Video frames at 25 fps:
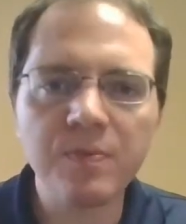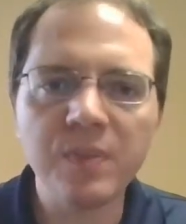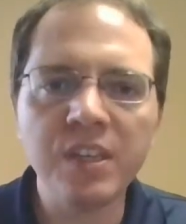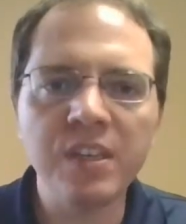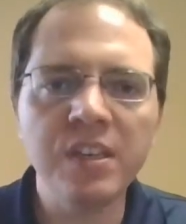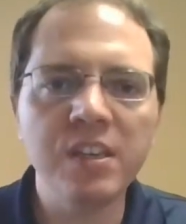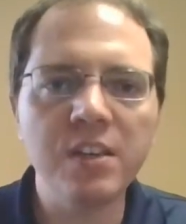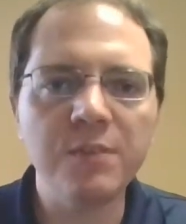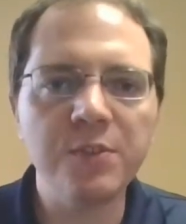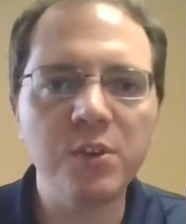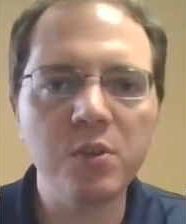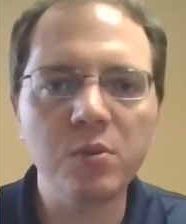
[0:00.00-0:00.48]

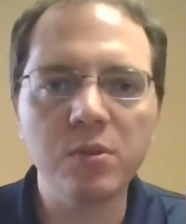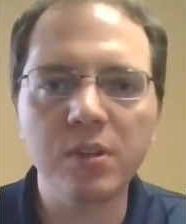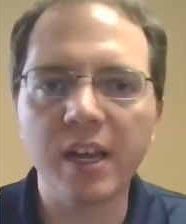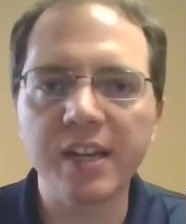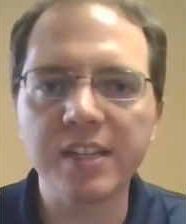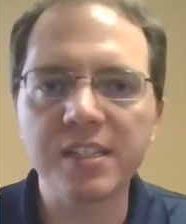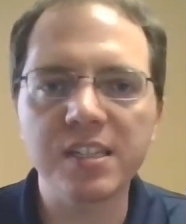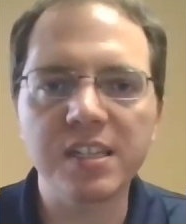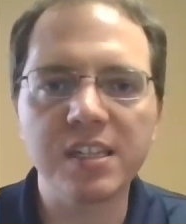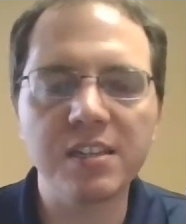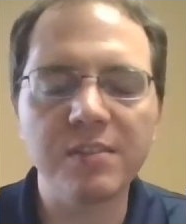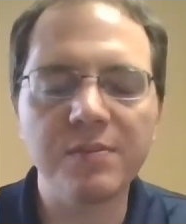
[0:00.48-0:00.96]
if you'd
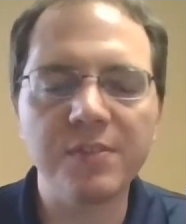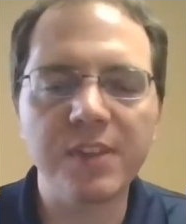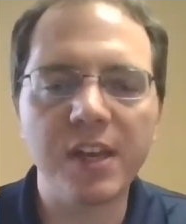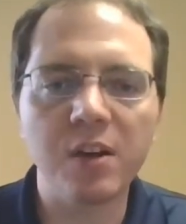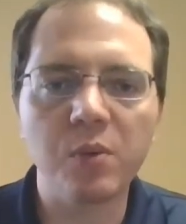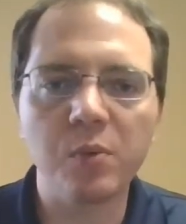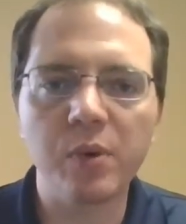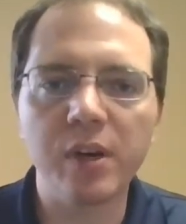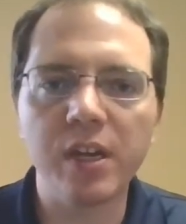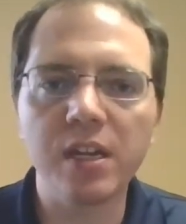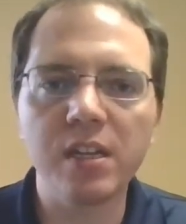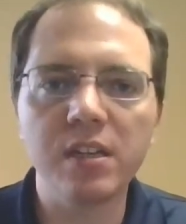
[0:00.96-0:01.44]
like to give
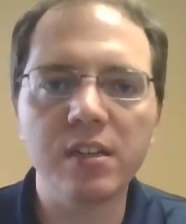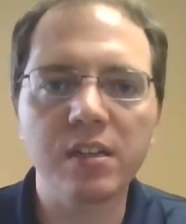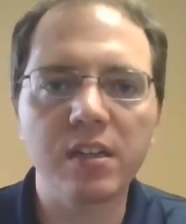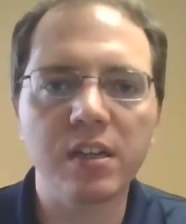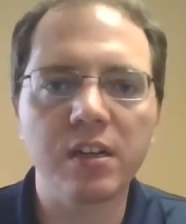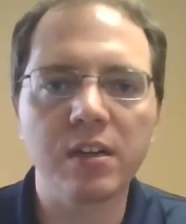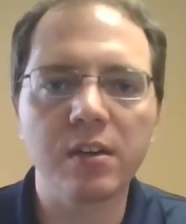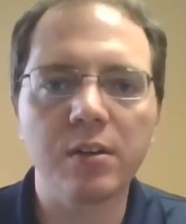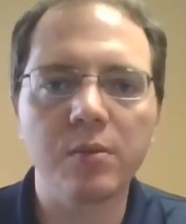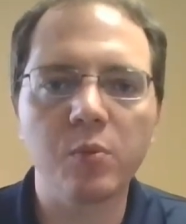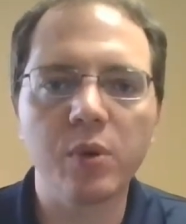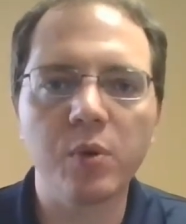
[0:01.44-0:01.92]
that way,
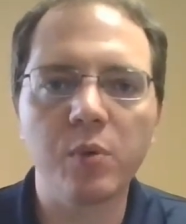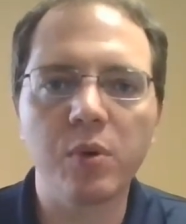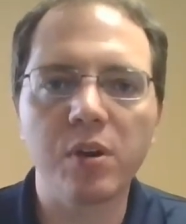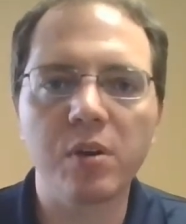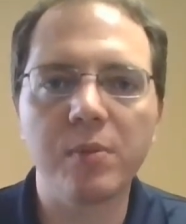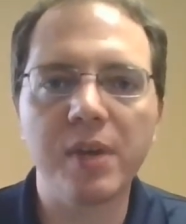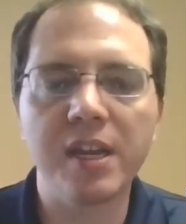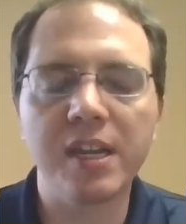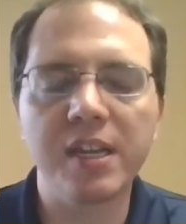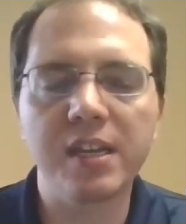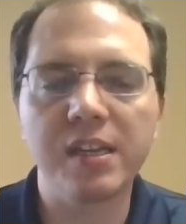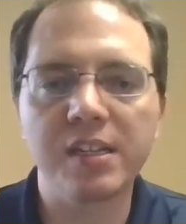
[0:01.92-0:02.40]
we want
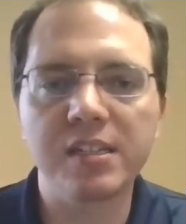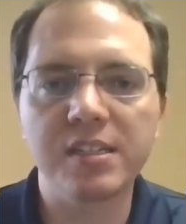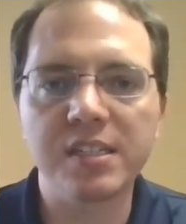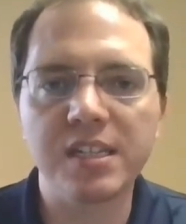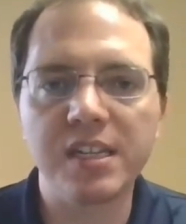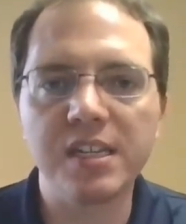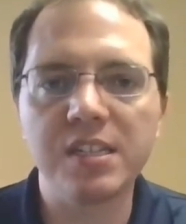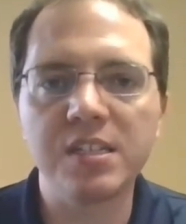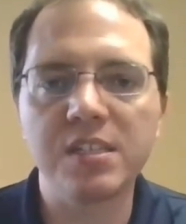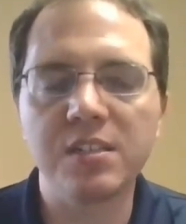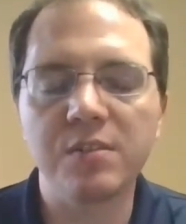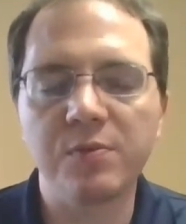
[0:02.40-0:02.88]
to make it as
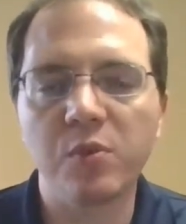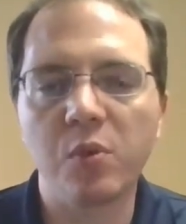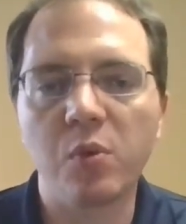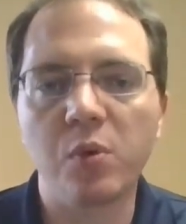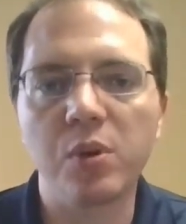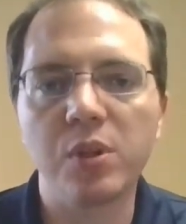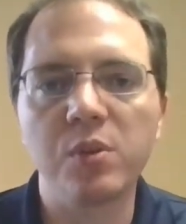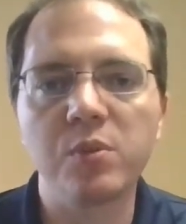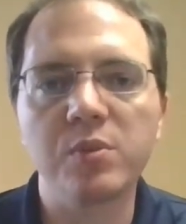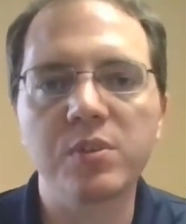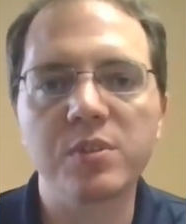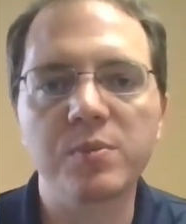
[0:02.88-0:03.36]
easy
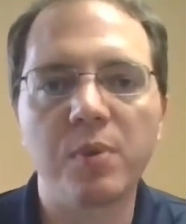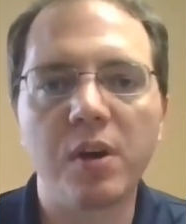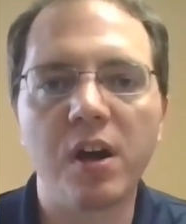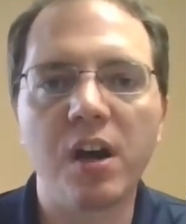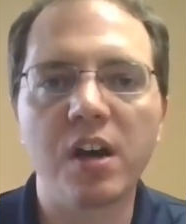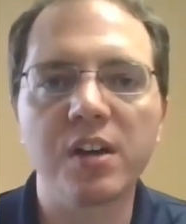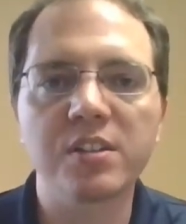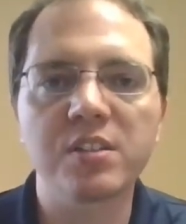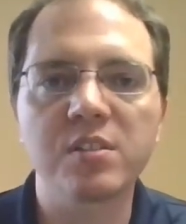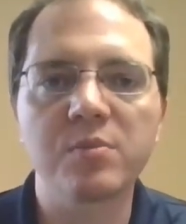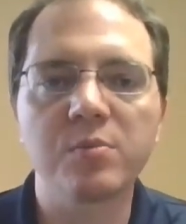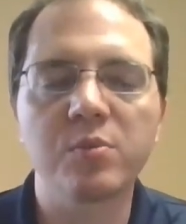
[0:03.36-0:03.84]
for you as
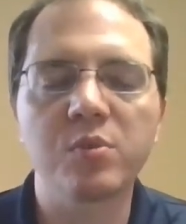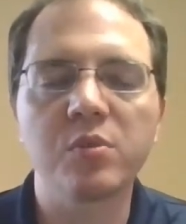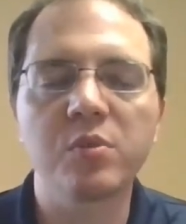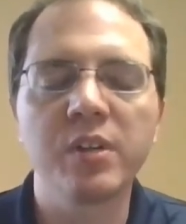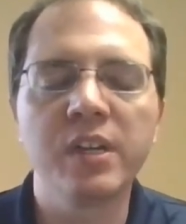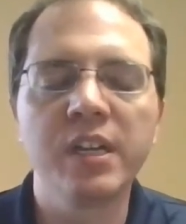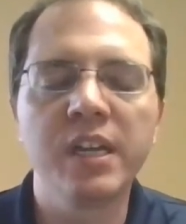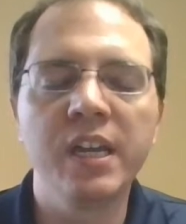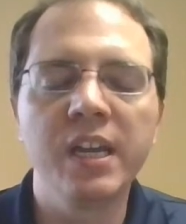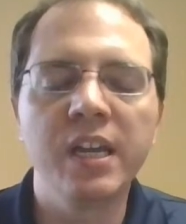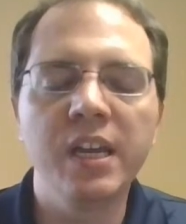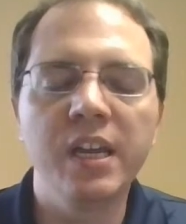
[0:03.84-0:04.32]
possible.
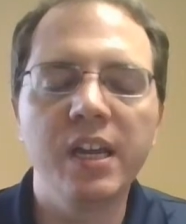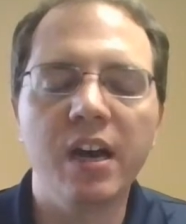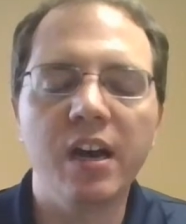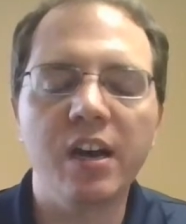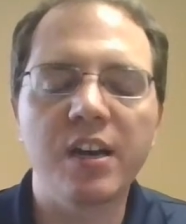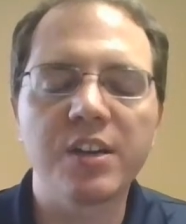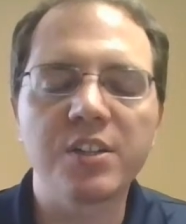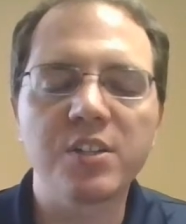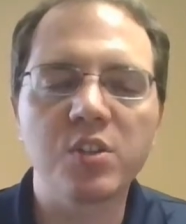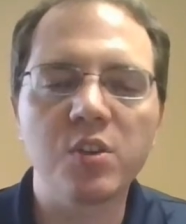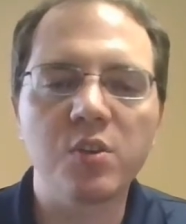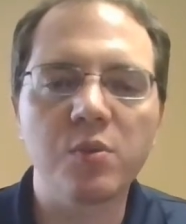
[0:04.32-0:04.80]

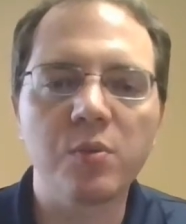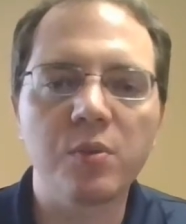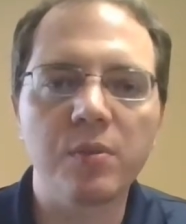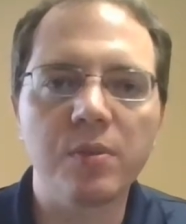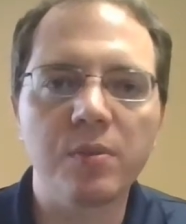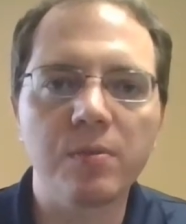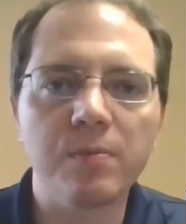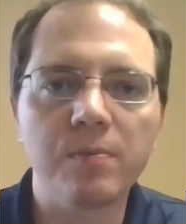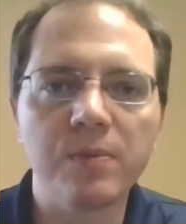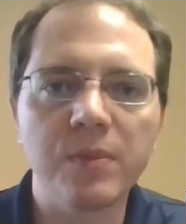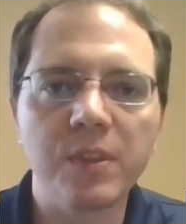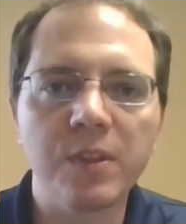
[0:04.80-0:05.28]

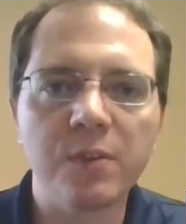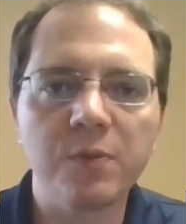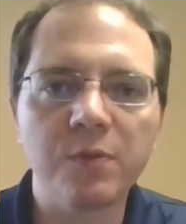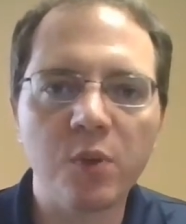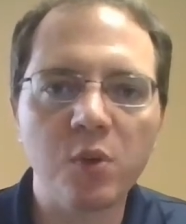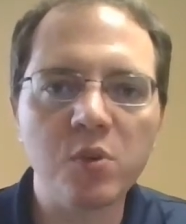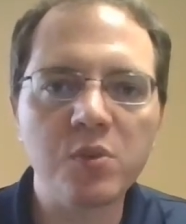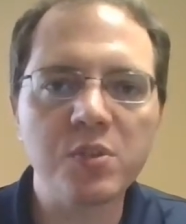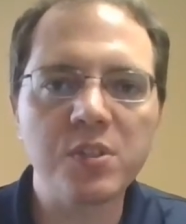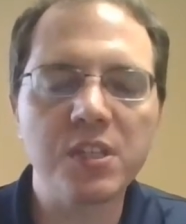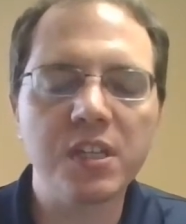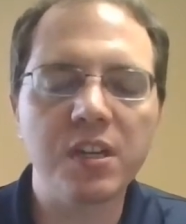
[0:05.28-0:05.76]
So the
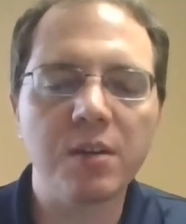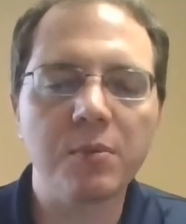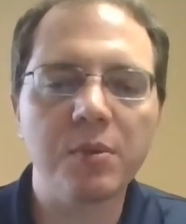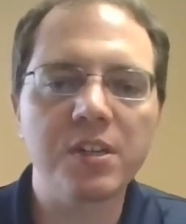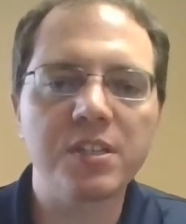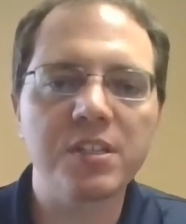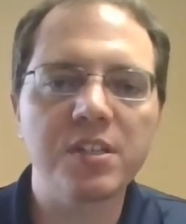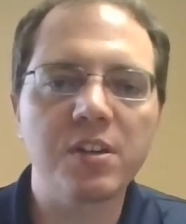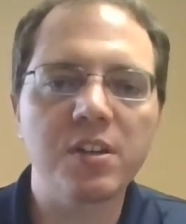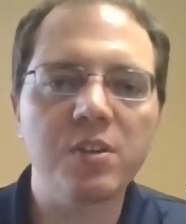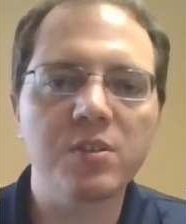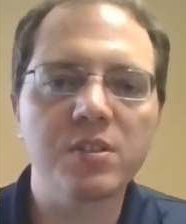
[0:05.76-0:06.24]
first thing I'm
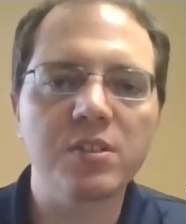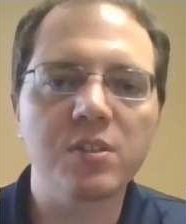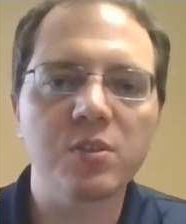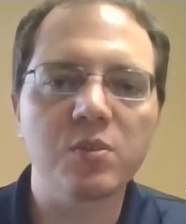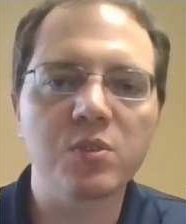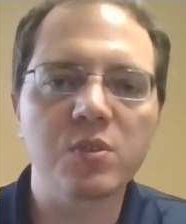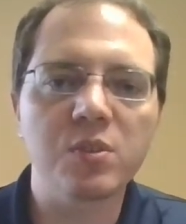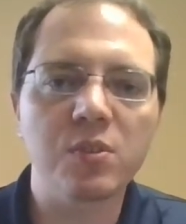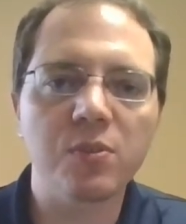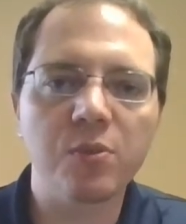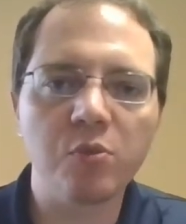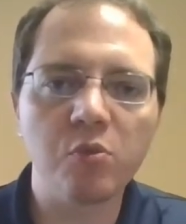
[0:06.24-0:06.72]
going to tell you is
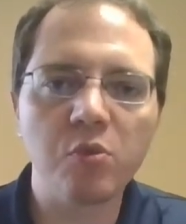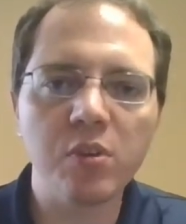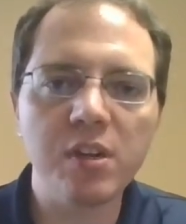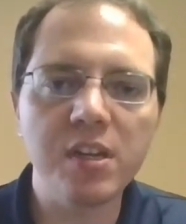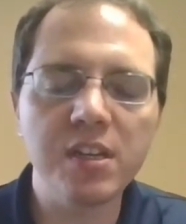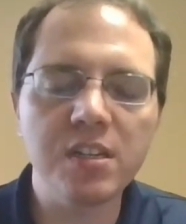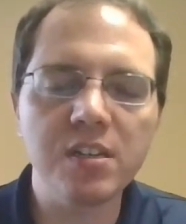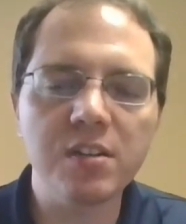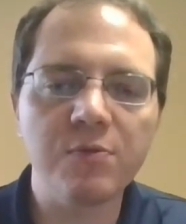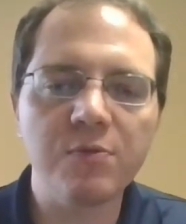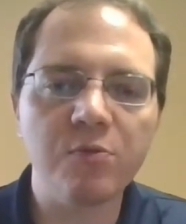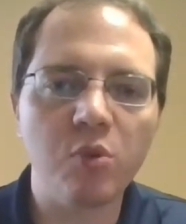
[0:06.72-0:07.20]
there's 3
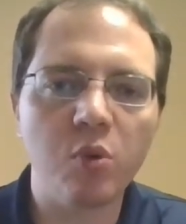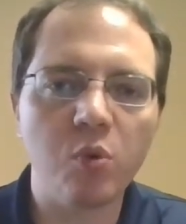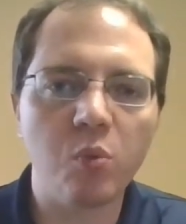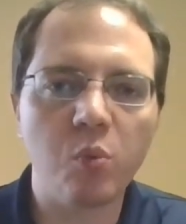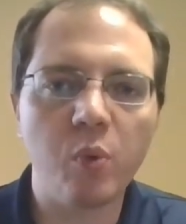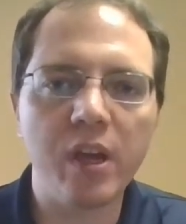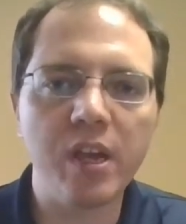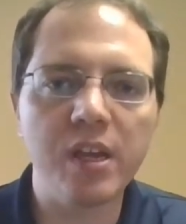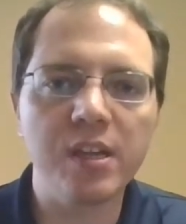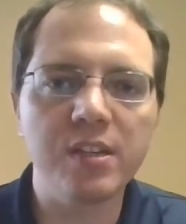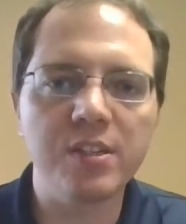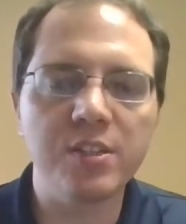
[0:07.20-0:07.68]
different
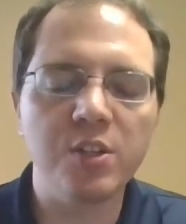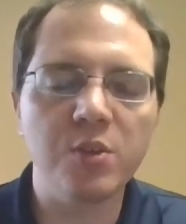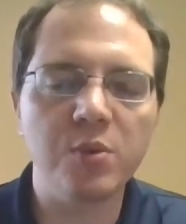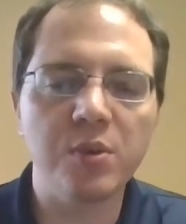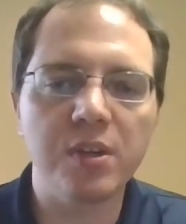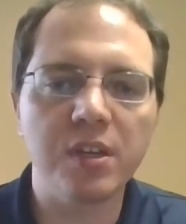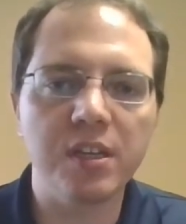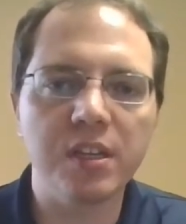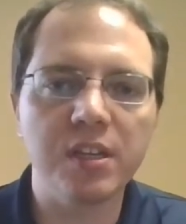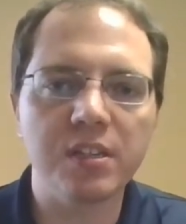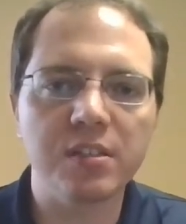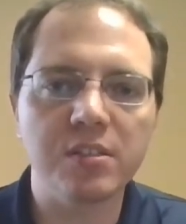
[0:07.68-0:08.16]
ways you
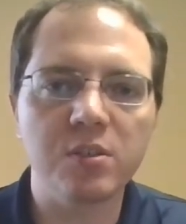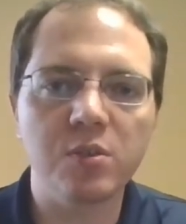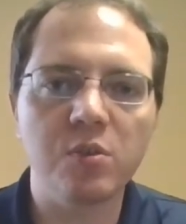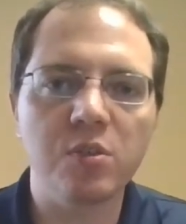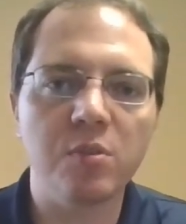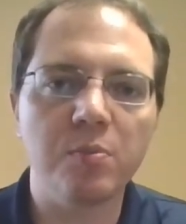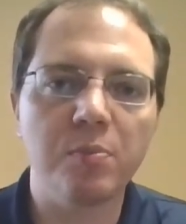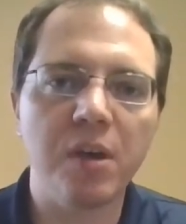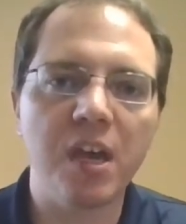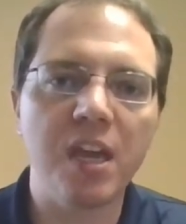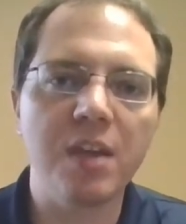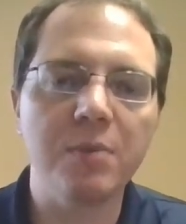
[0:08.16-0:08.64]
can get to
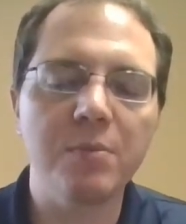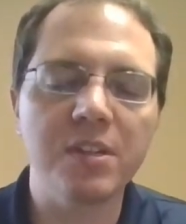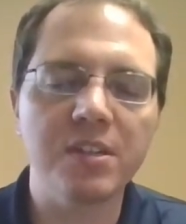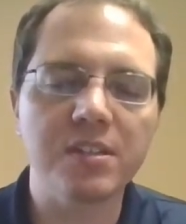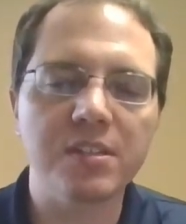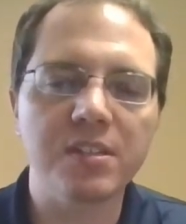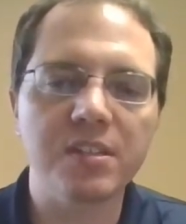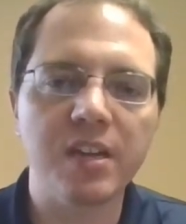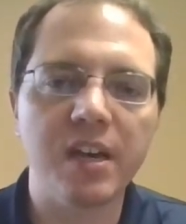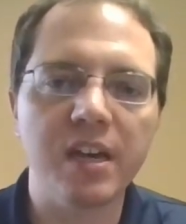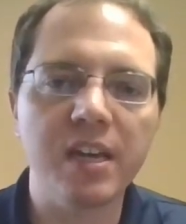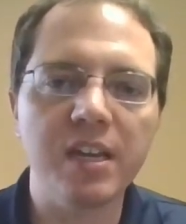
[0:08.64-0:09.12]
the
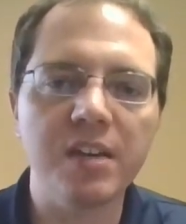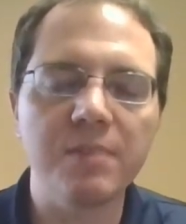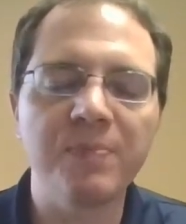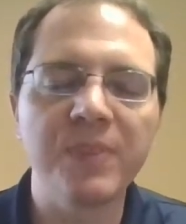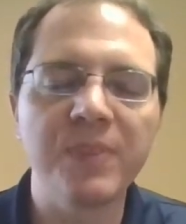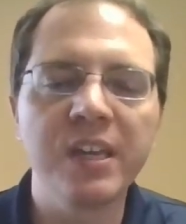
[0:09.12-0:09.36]
payment site.